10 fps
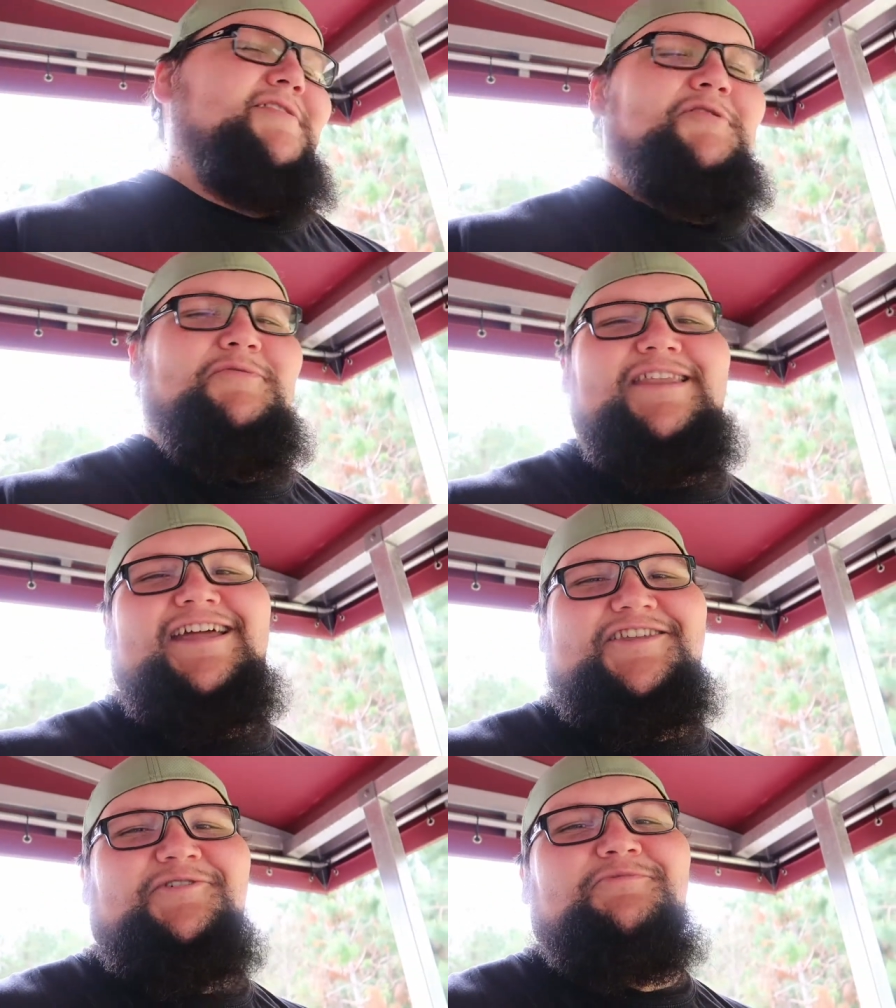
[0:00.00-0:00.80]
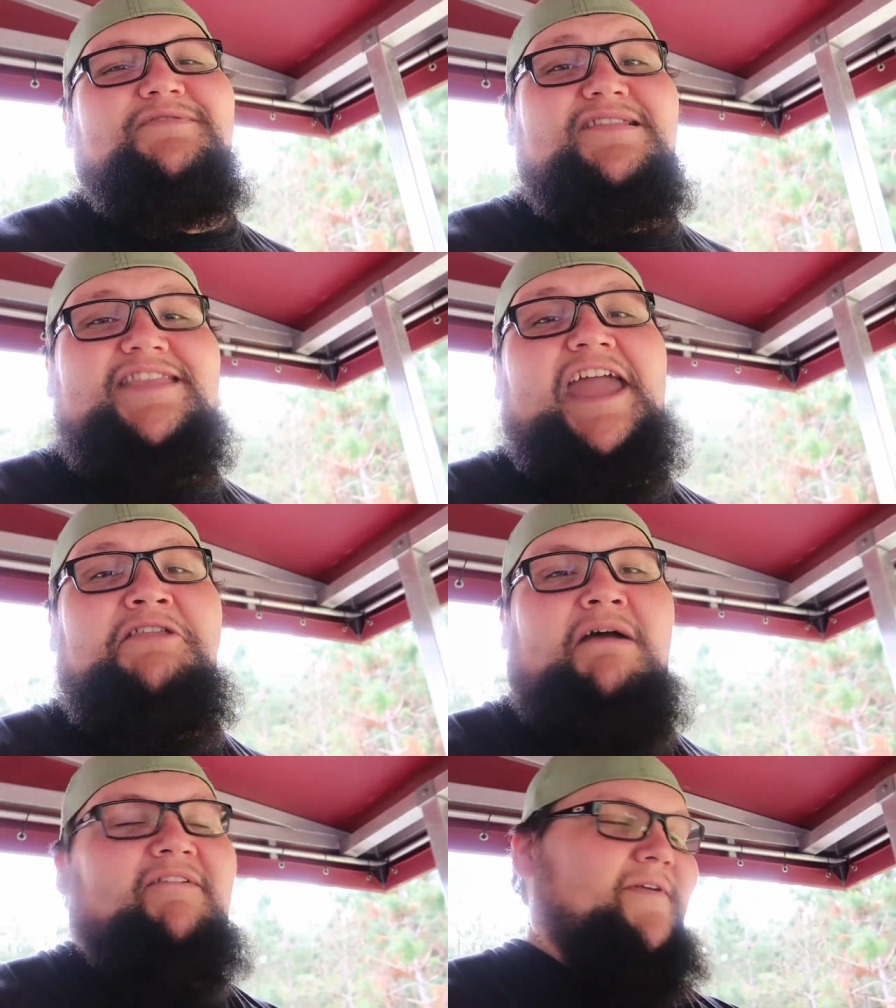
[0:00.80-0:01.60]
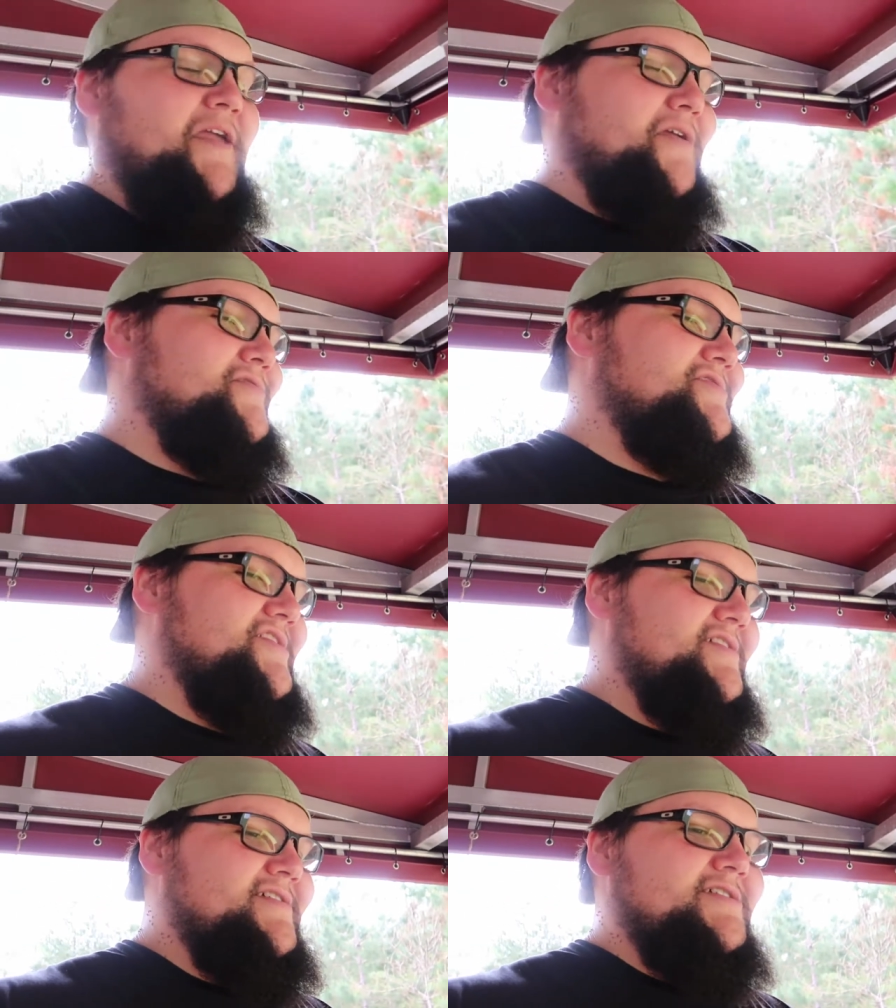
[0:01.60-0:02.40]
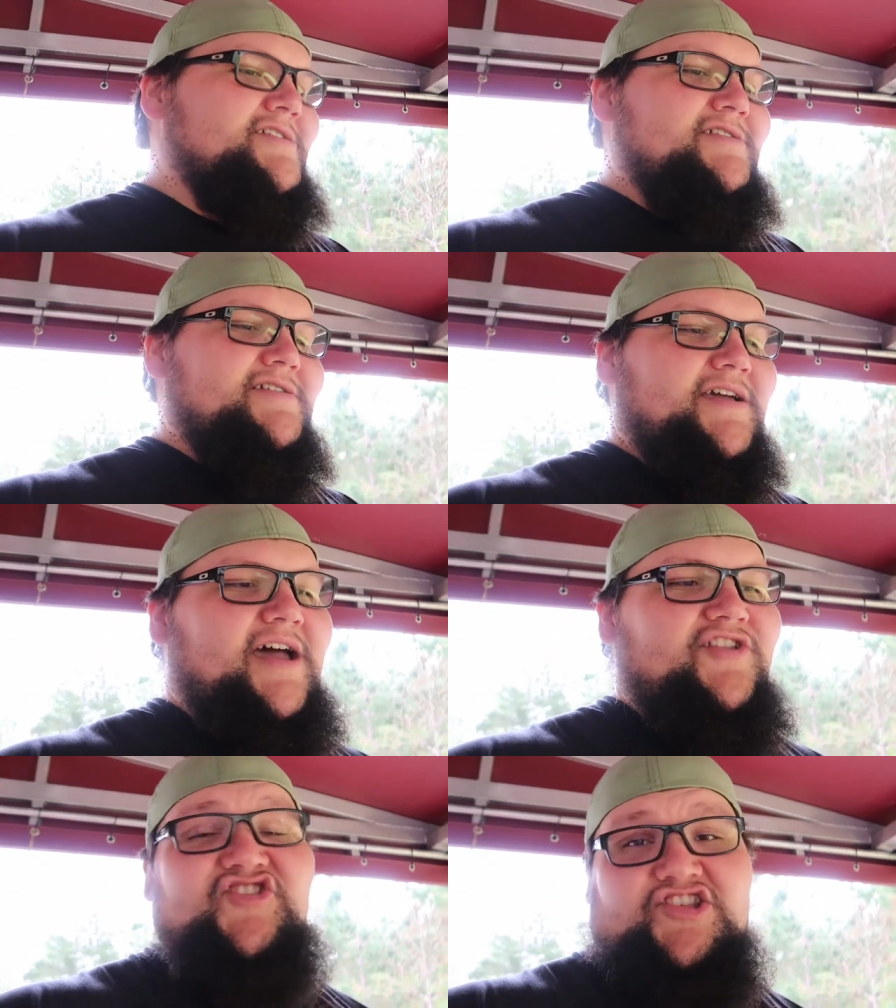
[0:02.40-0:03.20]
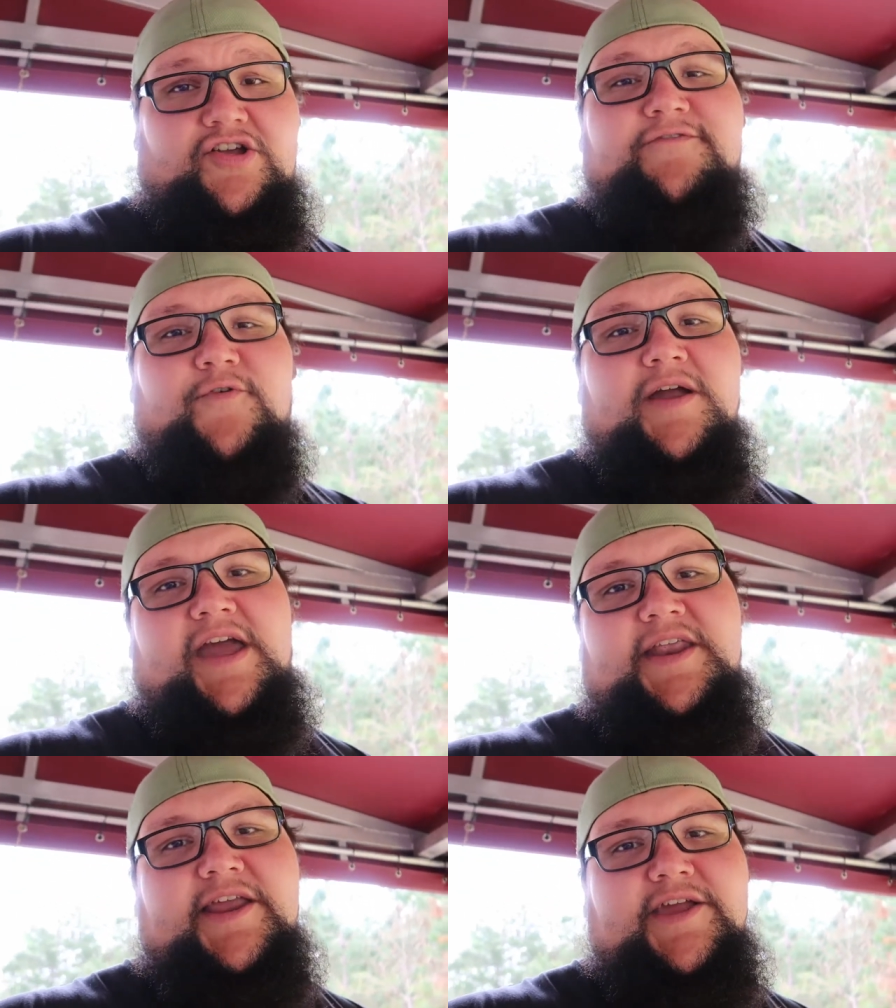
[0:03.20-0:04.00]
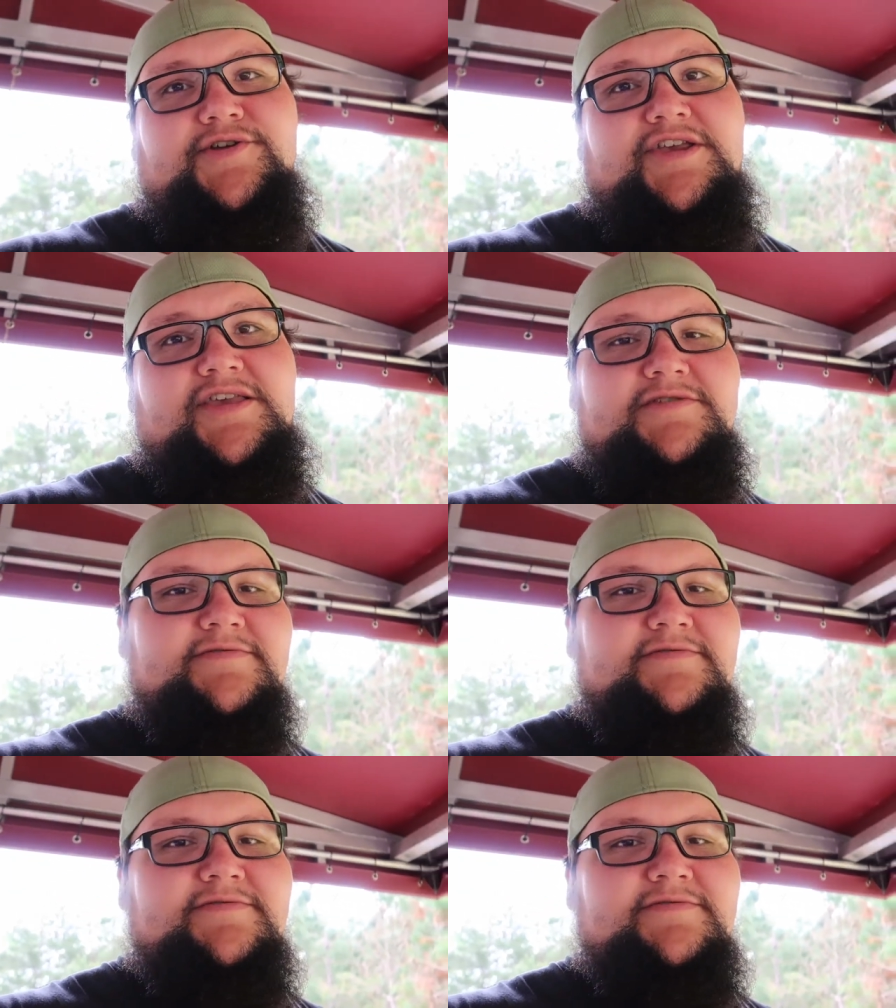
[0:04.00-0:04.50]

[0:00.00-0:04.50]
so that I don't stain my fingers, uh, just her forehead and ears.